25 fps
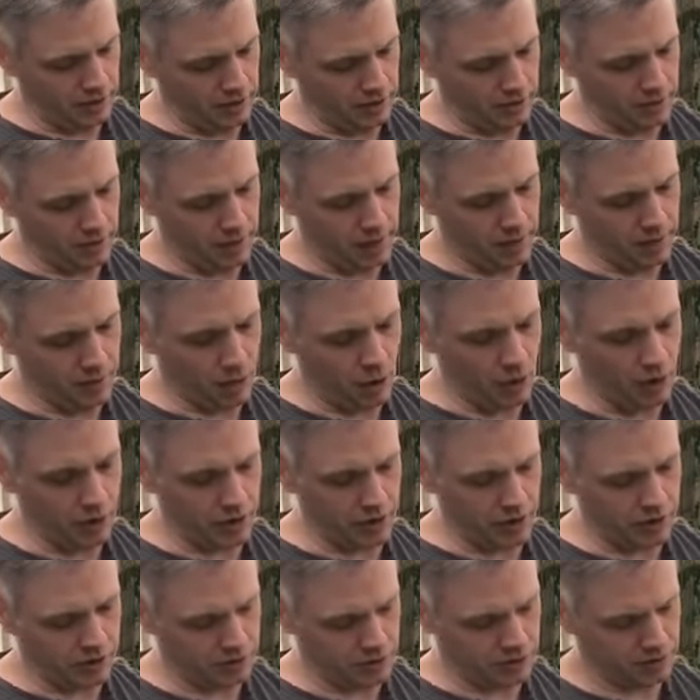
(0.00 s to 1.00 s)
they bought
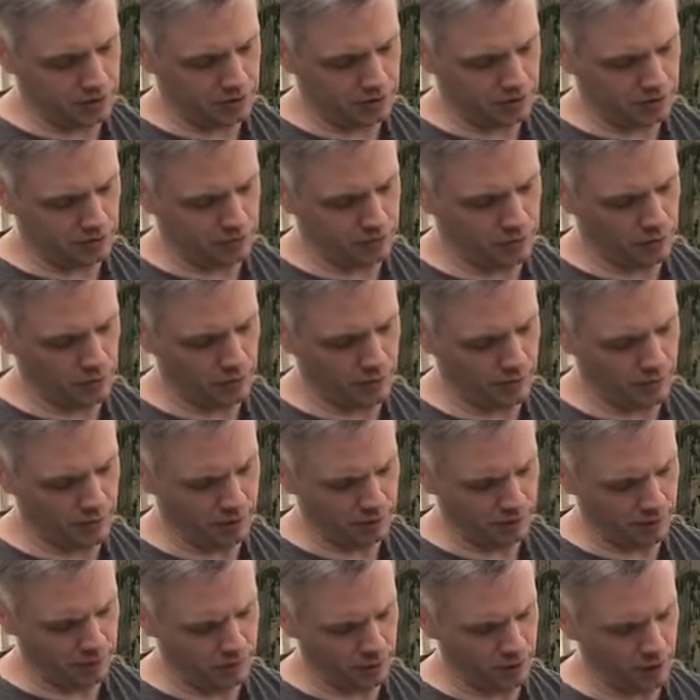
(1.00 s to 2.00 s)
it from
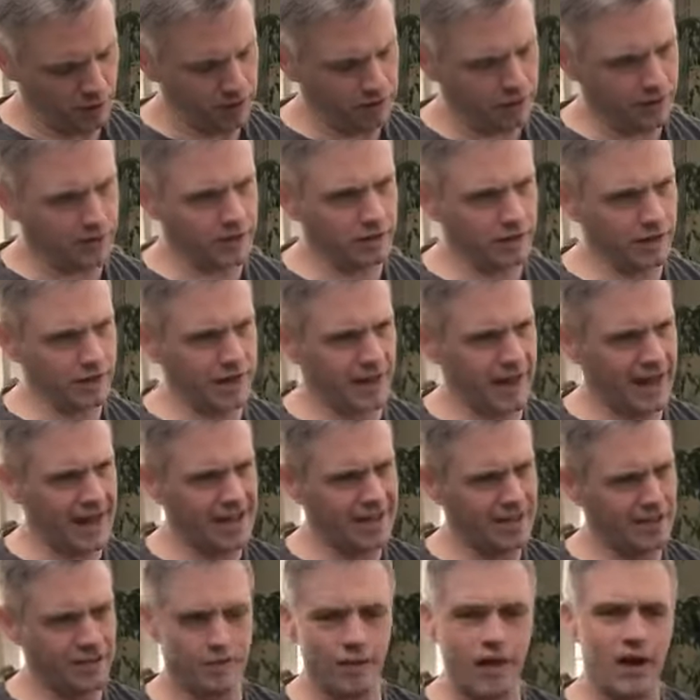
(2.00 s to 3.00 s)
him for, I think, like
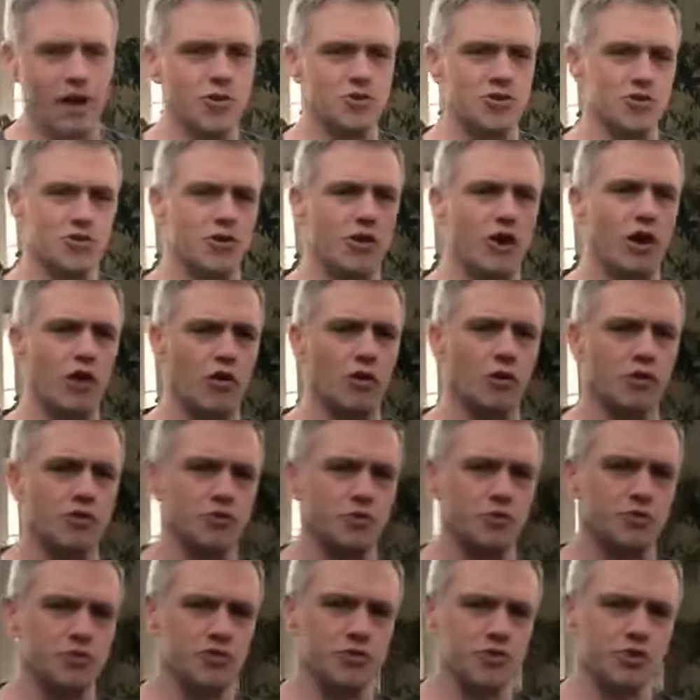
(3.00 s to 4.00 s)
$8,000,
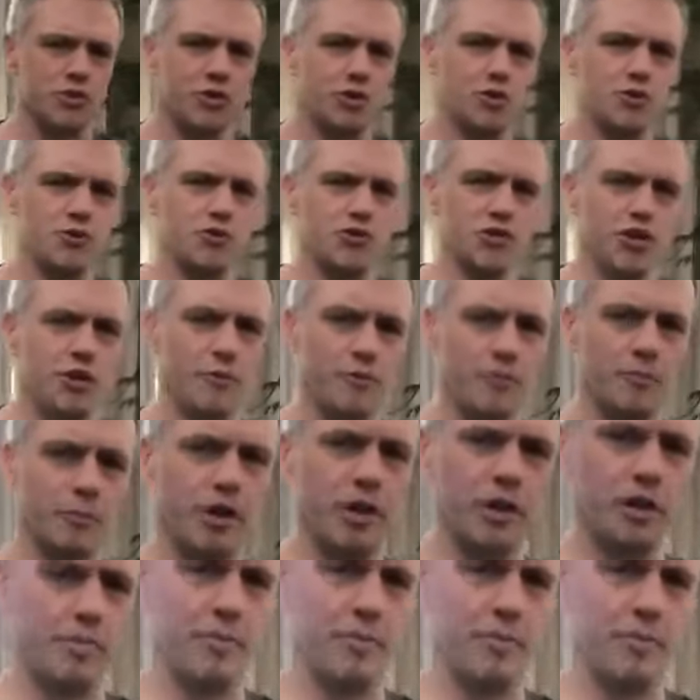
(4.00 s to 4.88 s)
which was a huge sum of money